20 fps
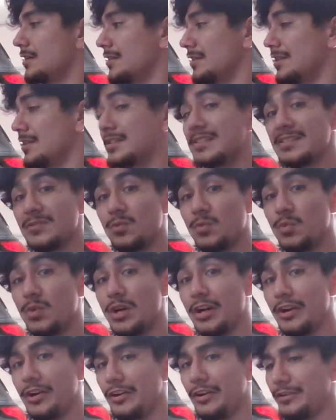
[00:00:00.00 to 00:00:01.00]
this is
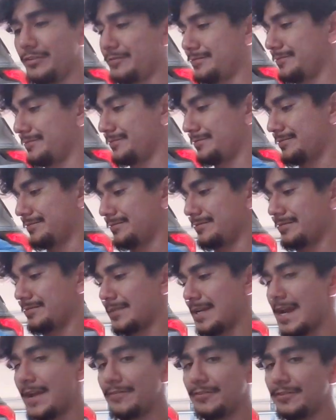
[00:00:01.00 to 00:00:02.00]
water
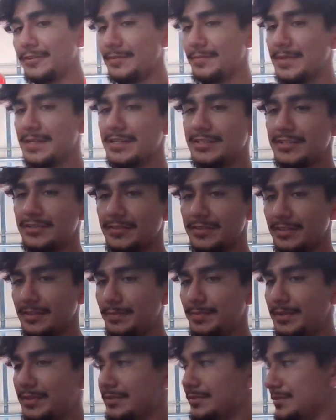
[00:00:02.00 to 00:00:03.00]
after administering the
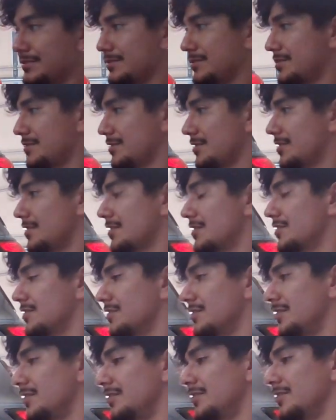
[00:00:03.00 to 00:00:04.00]
pills.
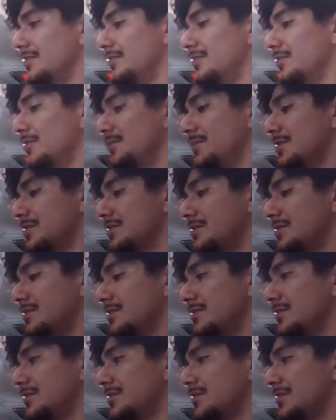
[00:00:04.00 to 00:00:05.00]
Here you go,
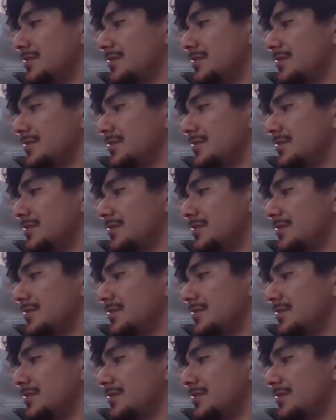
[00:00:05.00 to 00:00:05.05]
Mr.